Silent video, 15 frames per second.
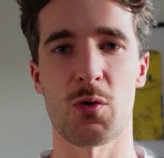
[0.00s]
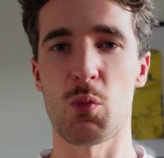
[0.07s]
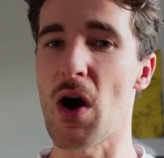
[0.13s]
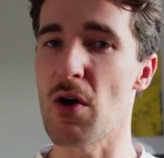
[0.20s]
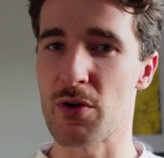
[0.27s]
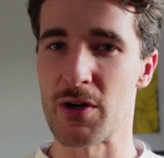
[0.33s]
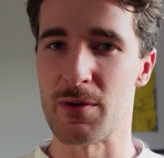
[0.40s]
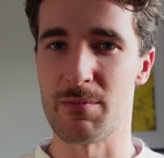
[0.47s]

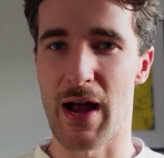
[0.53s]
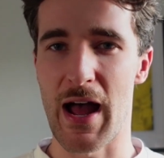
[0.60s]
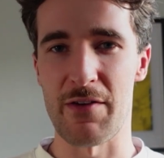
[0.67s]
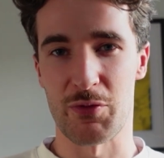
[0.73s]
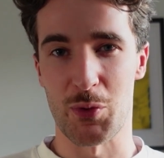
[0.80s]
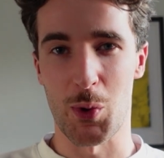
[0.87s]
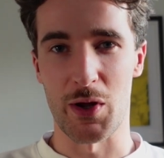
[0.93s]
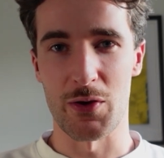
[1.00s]
Welcome
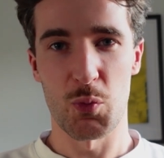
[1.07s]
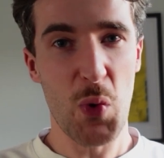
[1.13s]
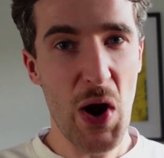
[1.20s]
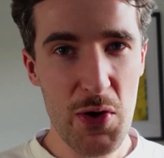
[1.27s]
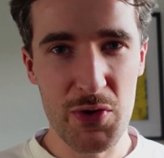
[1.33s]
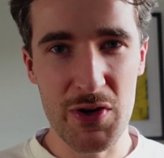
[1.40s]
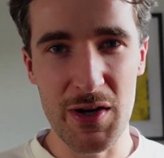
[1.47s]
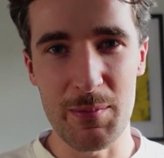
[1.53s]
everyone,
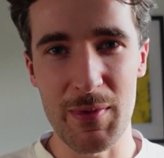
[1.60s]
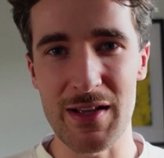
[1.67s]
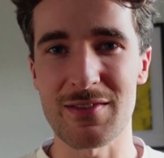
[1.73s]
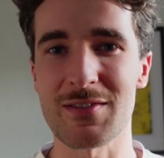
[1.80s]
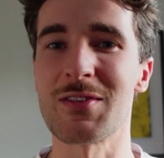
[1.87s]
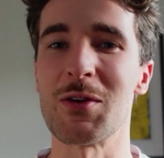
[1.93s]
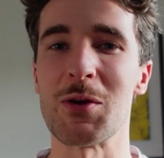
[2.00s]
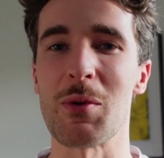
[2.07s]
welcome
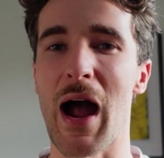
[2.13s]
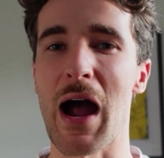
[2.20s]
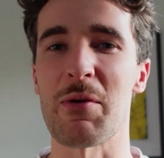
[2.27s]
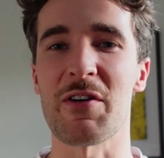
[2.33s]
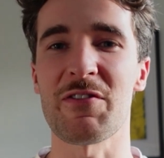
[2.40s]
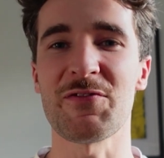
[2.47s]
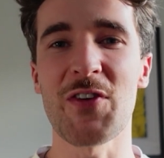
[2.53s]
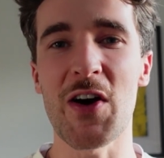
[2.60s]
to
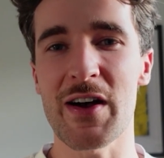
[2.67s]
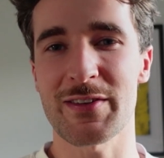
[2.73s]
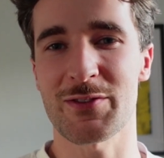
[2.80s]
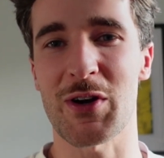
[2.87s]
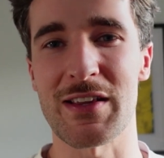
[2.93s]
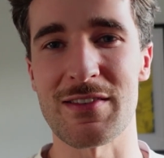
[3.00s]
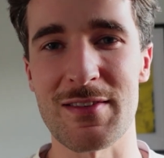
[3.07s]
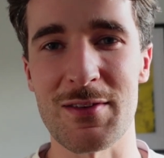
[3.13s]
our first
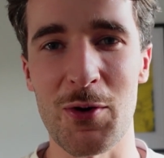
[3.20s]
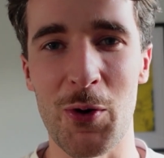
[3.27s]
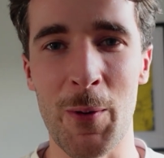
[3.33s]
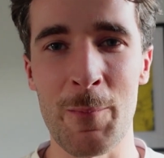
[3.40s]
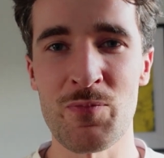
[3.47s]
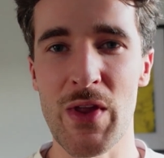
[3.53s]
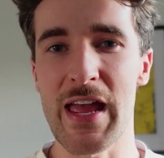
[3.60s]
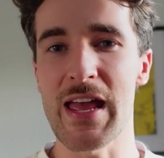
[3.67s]
Grand
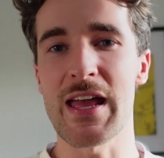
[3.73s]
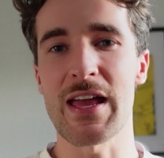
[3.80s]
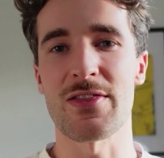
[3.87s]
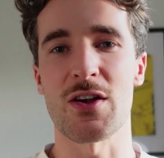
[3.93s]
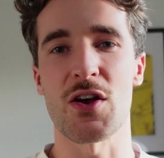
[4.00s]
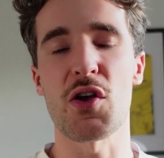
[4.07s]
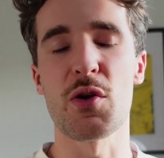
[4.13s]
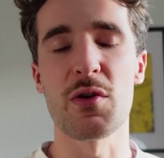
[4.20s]
Tour here in
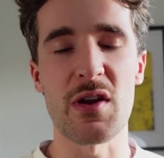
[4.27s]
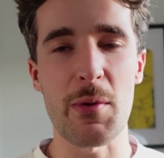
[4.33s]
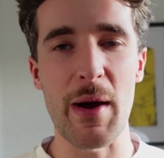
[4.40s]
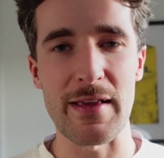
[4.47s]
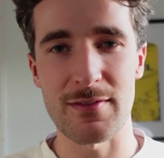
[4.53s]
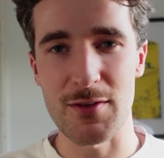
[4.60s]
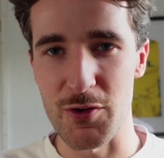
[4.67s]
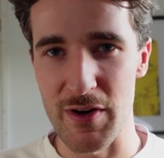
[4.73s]
the Uno
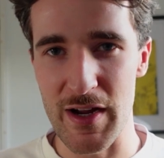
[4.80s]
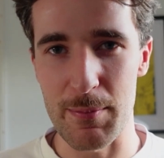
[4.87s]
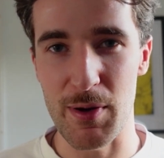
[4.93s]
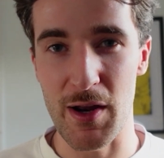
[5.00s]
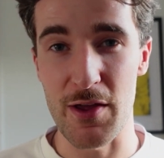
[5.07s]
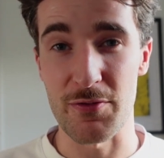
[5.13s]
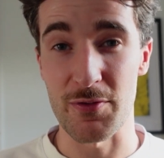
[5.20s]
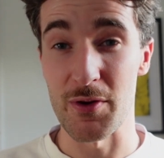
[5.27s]
X career
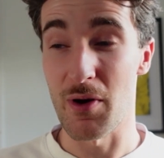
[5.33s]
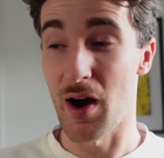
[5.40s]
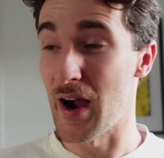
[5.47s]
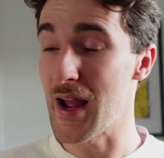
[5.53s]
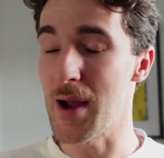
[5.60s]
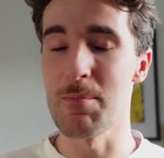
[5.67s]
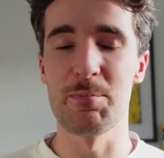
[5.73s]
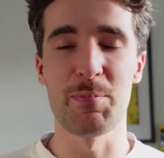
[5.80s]
playthrough.
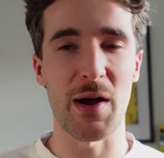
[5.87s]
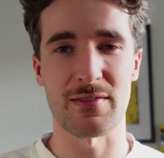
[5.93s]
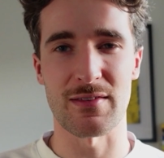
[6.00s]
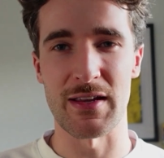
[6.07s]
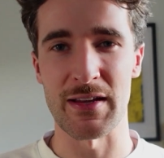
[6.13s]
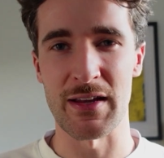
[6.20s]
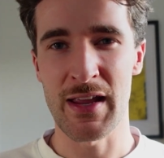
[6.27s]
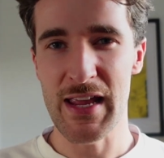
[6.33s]
I am
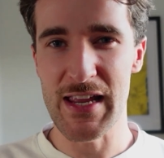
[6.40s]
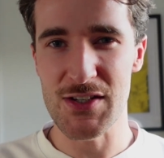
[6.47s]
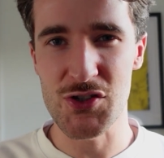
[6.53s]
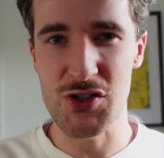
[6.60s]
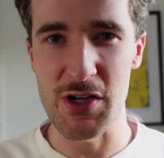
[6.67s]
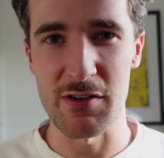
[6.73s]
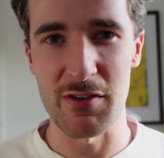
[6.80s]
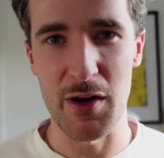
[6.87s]
buzzing, it's
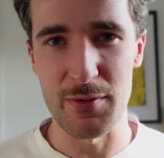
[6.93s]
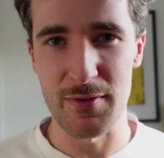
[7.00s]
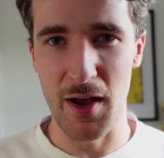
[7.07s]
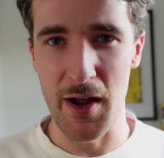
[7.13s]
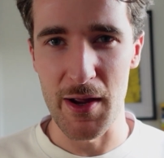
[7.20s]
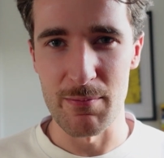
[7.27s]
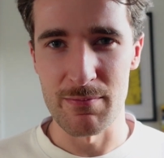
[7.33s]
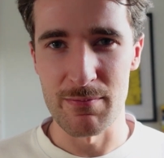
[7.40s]
Giro time.